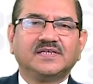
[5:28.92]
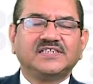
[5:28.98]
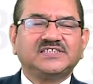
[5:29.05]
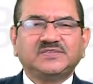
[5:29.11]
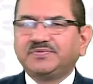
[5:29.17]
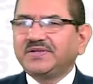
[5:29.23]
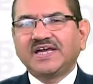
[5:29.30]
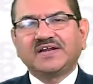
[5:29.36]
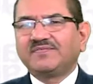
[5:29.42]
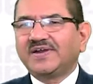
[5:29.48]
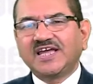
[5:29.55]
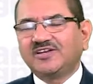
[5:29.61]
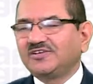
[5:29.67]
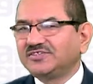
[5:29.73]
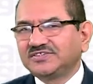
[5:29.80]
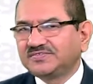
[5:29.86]
its fair
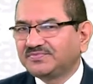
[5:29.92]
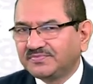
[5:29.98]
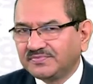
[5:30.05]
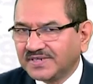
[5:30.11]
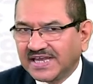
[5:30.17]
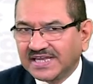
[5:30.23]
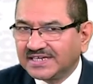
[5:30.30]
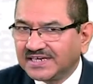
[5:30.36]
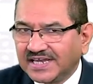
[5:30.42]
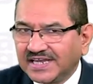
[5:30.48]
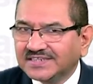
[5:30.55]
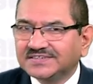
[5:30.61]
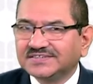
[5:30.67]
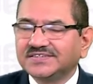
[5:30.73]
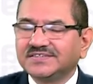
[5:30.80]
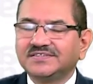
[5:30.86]
value is 9
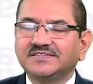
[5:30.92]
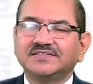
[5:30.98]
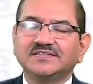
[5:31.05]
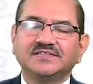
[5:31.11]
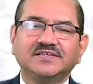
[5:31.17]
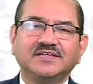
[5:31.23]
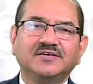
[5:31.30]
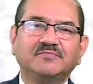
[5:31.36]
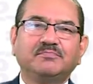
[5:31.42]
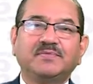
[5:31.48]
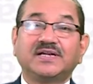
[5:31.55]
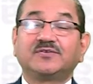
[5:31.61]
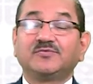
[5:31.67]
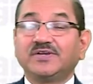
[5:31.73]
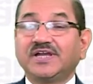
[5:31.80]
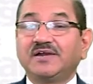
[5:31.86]
lakhs,
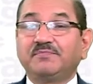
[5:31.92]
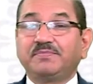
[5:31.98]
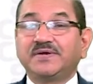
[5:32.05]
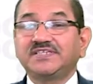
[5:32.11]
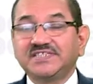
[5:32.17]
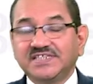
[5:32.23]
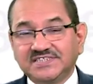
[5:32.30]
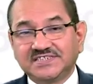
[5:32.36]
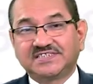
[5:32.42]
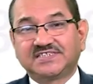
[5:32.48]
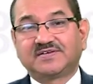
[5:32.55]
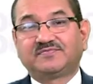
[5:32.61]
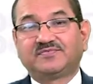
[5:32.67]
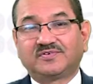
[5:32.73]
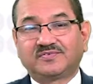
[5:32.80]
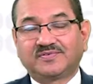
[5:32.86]
but we have purchased
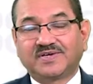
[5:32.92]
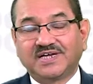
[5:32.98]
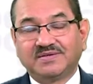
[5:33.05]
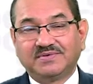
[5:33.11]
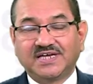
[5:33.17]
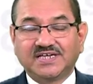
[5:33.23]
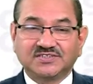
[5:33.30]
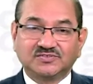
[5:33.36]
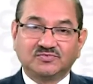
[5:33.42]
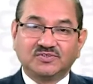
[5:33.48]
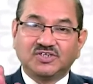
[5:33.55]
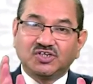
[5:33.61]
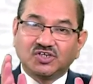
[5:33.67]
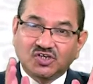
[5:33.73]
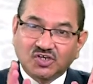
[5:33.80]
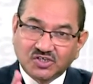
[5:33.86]
it for 5 lakhs, we
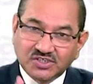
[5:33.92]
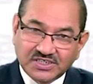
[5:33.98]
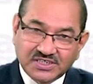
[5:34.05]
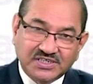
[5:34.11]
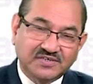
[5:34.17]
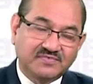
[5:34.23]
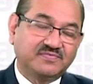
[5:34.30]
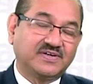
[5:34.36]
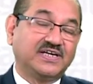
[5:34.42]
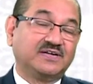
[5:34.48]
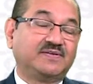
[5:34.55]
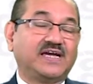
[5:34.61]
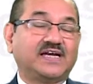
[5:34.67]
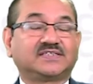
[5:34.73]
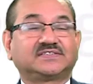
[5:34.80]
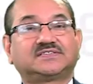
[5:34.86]
will record it at 5
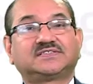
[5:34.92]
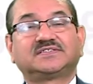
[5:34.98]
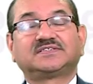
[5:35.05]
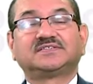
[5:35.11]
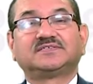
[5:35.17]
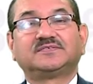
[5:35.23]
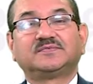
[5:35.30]
lakhs.